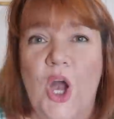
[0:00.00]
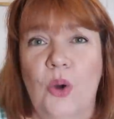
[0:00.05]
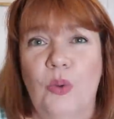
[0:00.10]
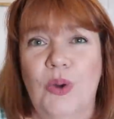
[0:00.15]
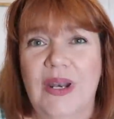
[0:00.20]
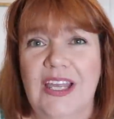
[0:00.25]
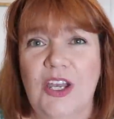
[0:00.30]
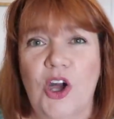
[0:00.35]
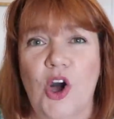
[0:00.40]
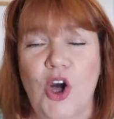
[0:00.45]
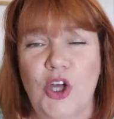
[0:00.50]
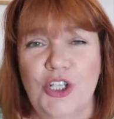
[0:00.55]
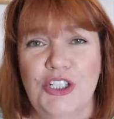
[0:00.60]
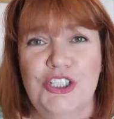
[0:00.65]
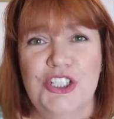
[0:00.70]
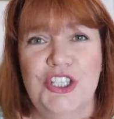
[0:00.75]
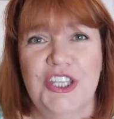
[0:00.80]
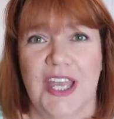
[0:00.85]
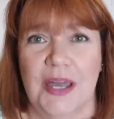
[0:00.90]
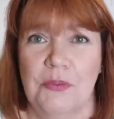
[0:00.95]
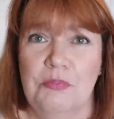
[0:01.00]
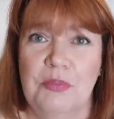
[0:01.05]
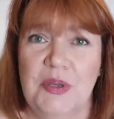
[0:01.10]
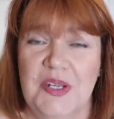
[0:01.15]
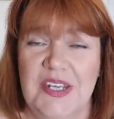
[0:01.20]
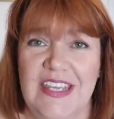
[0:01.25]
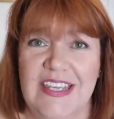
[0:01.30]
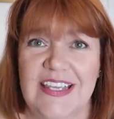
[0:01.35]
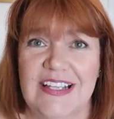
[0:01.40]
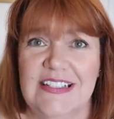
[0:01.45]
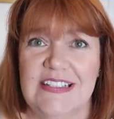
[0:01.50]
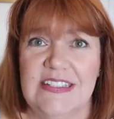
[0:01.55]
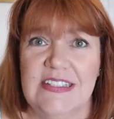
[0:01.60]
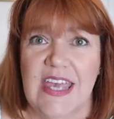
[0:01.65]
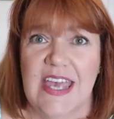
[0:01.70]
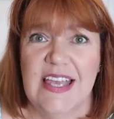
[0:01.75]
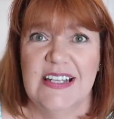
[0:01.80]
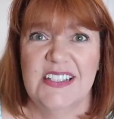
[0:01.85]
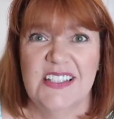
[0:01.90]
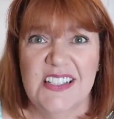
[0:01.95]
Well, I got onto the company and
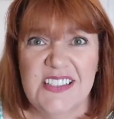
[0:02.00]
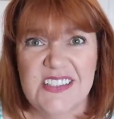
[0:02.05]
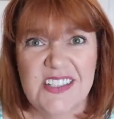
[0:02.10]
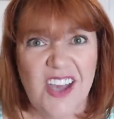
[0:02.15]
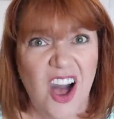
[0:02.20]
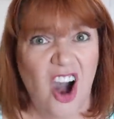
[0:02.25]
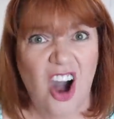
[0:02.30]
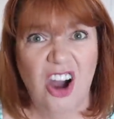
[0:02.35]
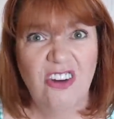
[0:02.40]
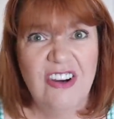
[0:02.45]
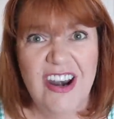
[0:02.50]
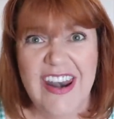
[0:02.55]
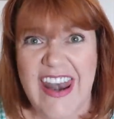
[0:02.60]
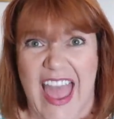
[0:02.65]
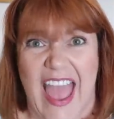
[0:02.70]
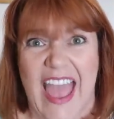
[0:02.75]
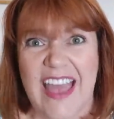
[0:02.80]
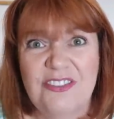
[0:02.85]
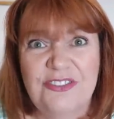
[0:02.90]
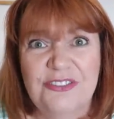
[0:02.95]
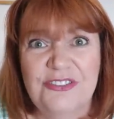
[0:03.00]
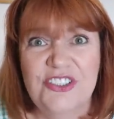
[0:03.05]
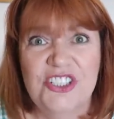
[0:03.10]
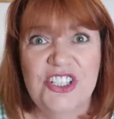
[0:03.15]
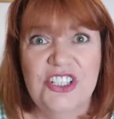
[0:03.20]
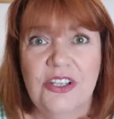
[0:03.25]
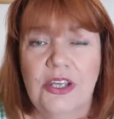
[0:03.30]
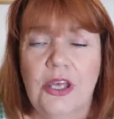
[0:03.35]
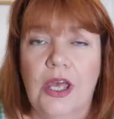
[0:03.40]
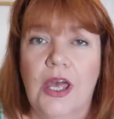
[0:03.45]
said, has Zahara left?